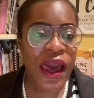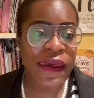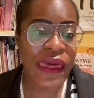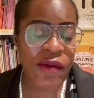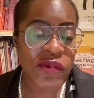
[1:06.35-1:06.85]
I
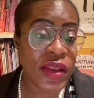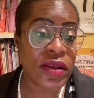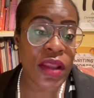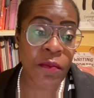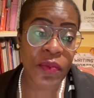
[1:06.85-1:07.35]
have a
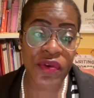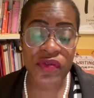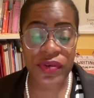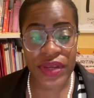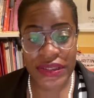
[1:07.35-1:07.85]
number
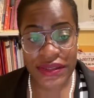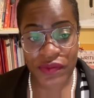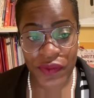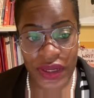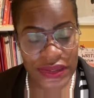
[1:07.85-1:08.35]
of
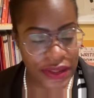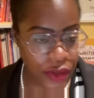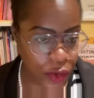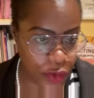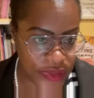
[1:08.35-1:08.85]
creative writing
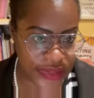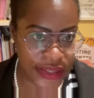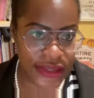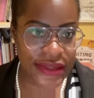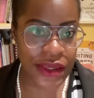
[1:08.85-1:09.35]

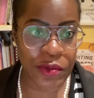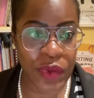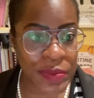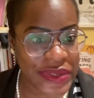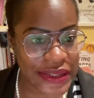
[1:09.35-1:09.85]
courses and
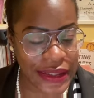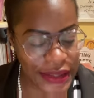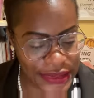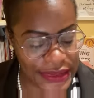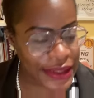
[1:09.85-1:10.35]

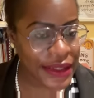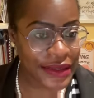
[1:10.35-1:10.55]
websites